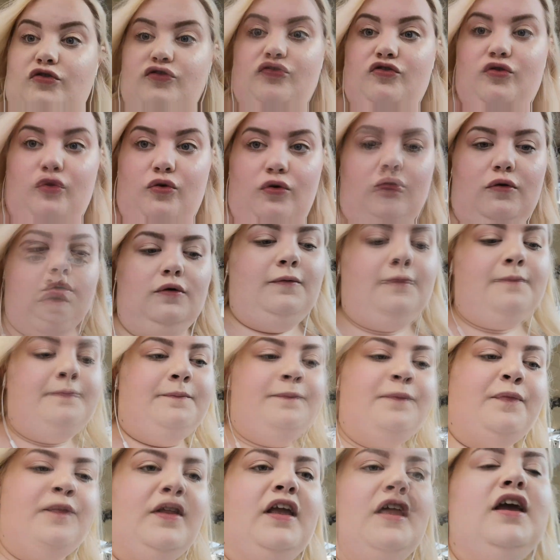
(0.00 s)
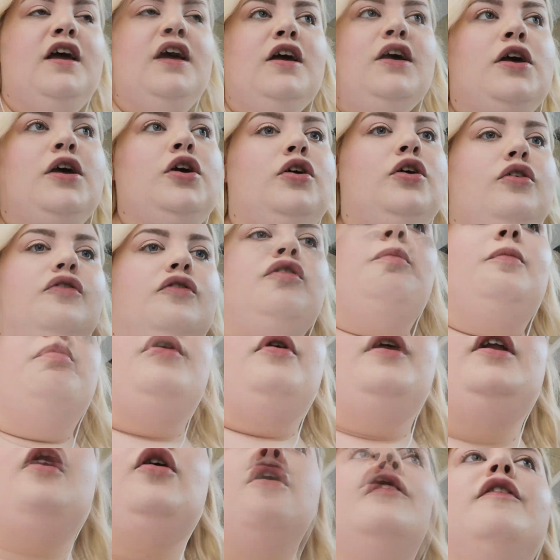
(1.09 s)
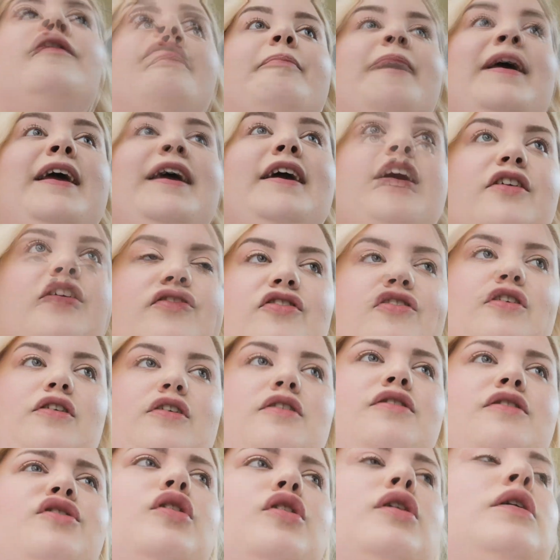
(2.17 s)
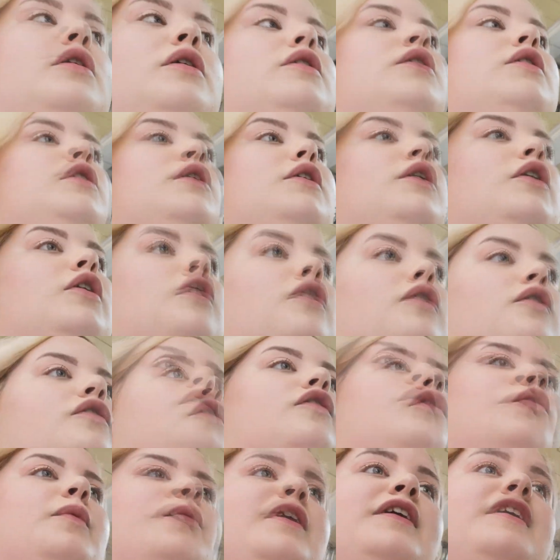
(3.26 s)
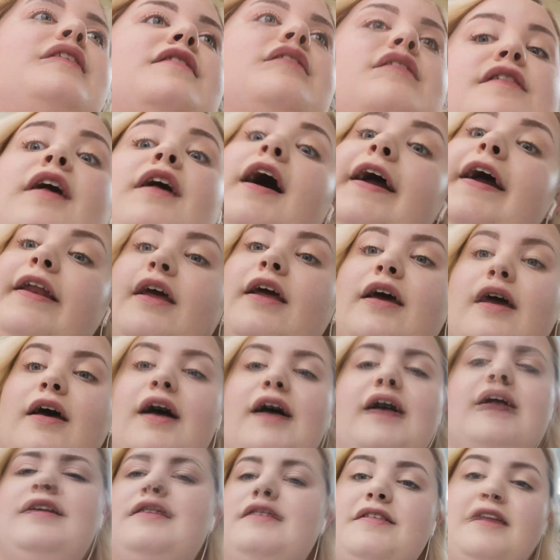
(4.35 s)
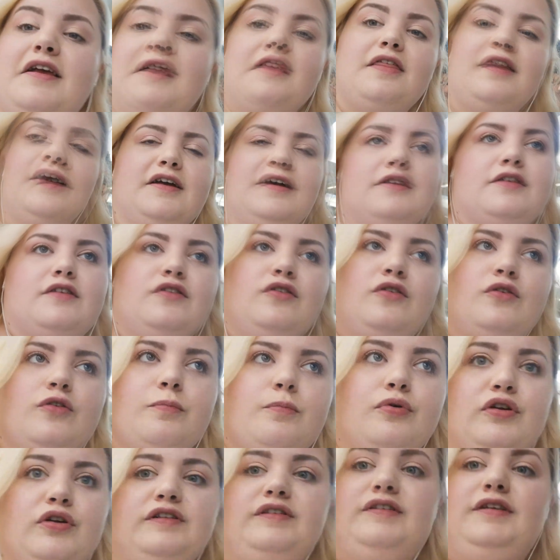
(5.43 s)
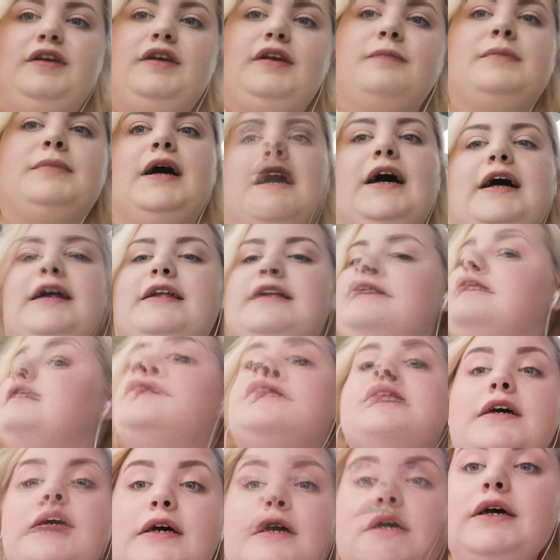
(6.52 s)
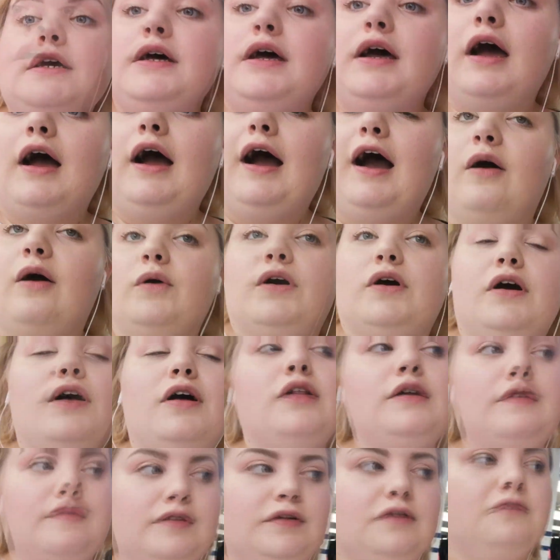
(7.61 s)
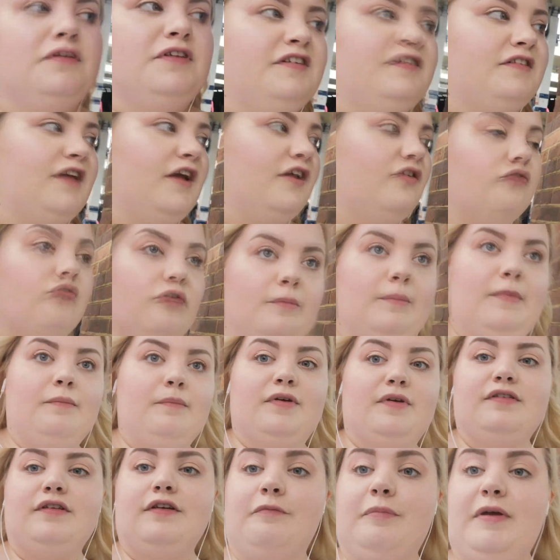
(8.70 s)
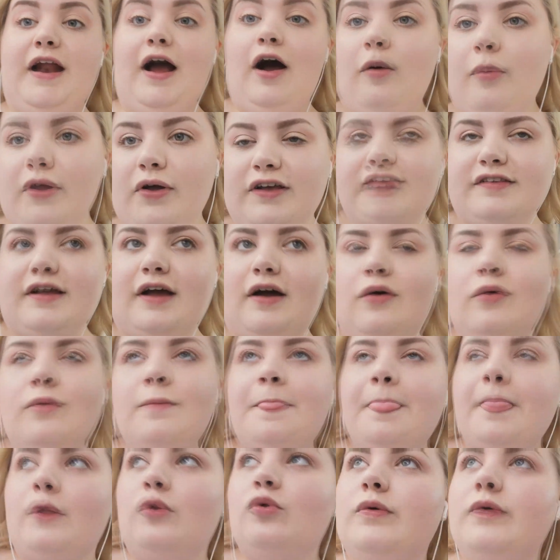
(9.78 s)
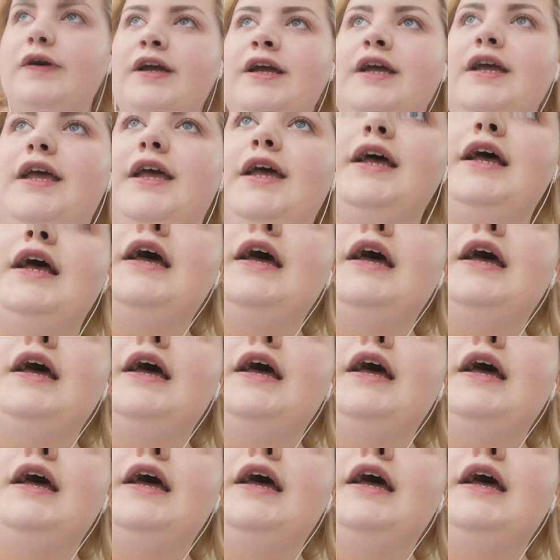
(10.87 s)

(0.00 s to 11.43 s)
store to print off pictures so that we can sign it and say thanks to the prod team and our lovely, lovely stage crew members that have been helping us out all week.